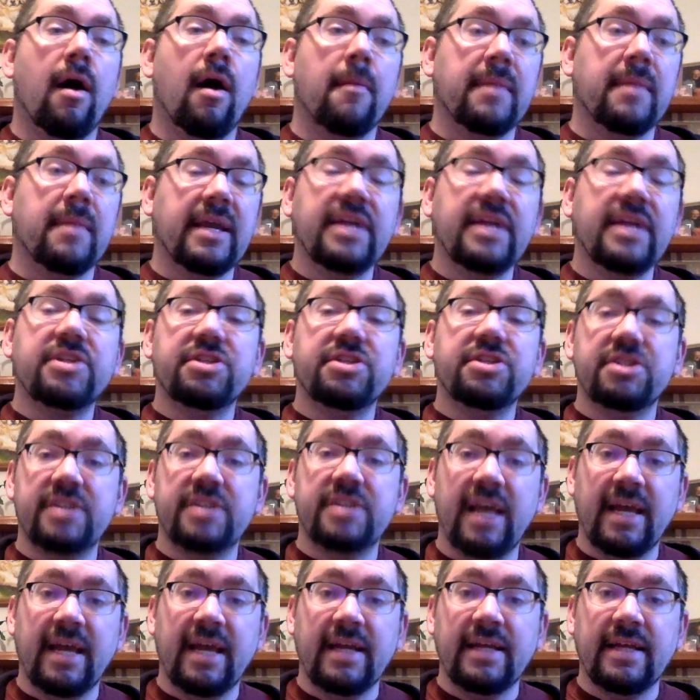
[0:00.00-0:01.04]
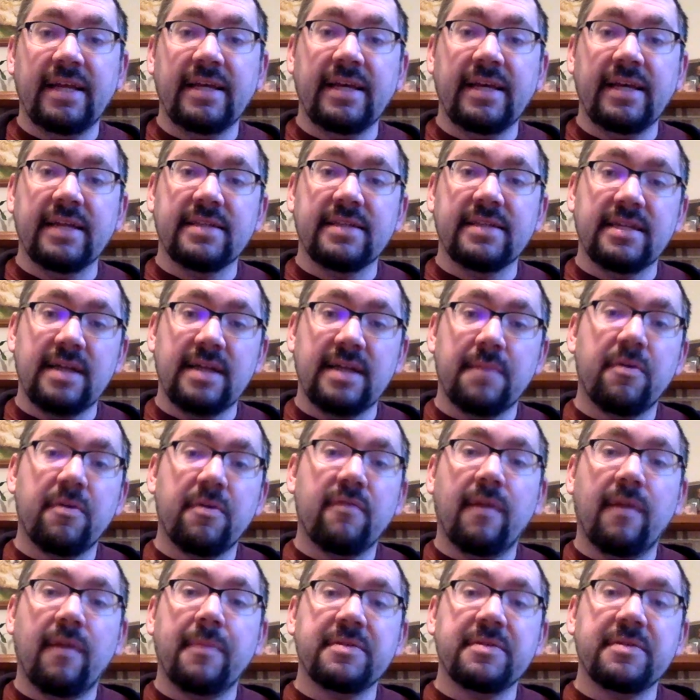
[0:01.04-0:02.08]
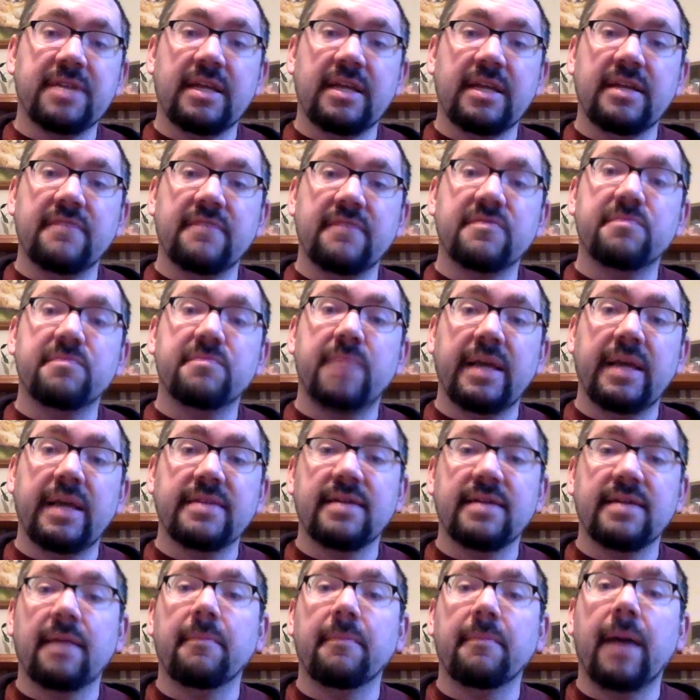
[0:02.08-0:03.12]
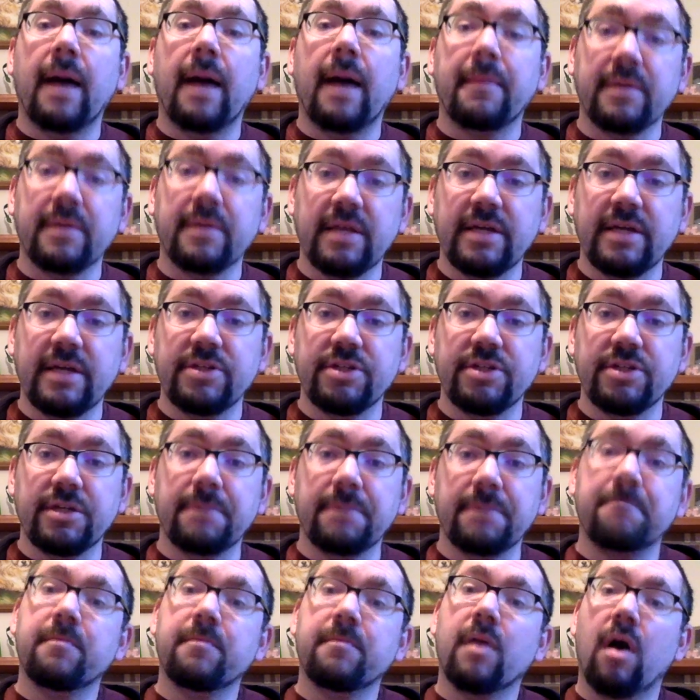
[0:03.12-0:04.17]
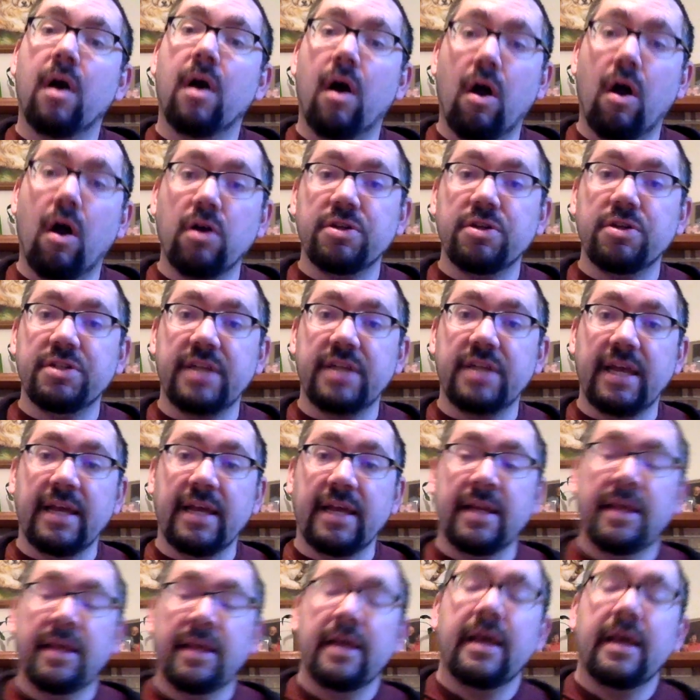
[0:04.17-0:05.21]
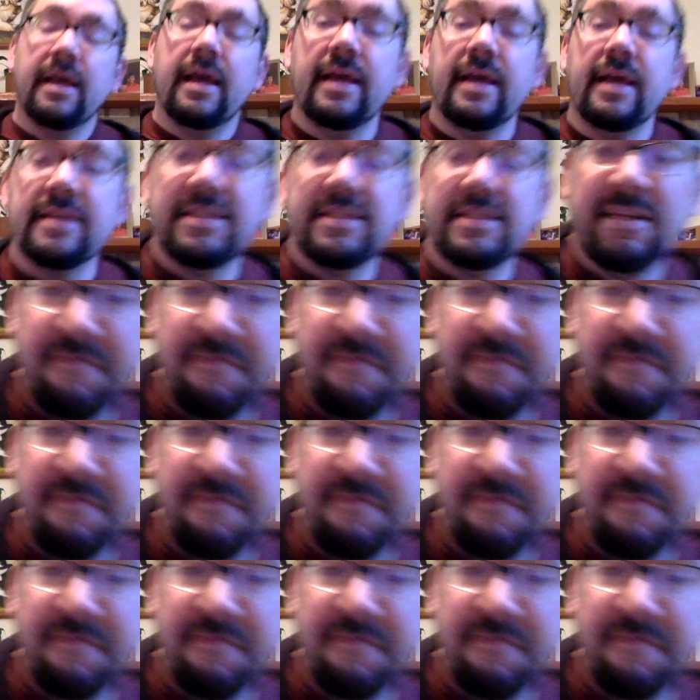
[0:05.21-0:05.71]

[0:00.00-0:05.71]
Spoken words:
each state gets a number of representatives based on population. Our state is the